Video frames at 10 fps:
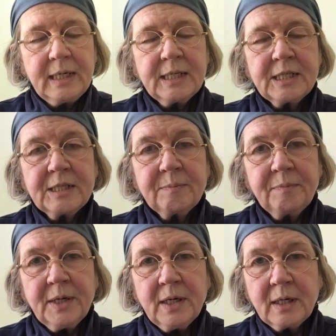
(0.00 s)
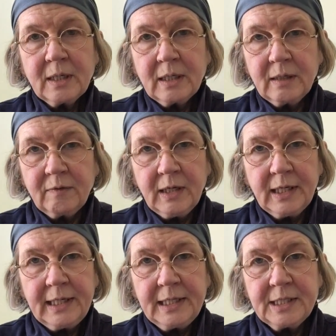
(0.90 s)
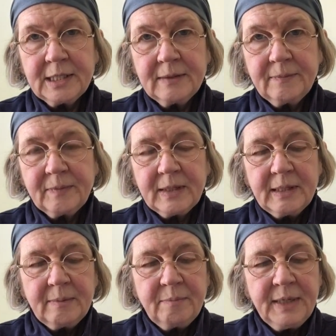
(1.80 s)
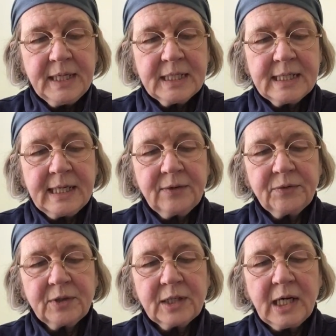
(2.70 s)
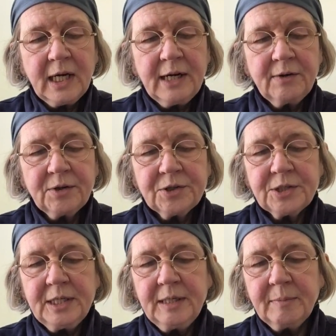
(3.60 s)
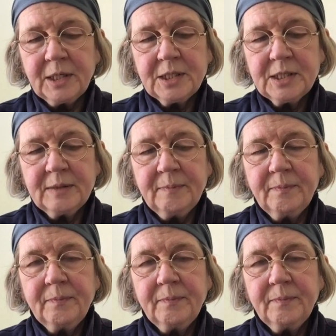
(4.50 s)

a sparkle of light picks out the kairos in amongst them,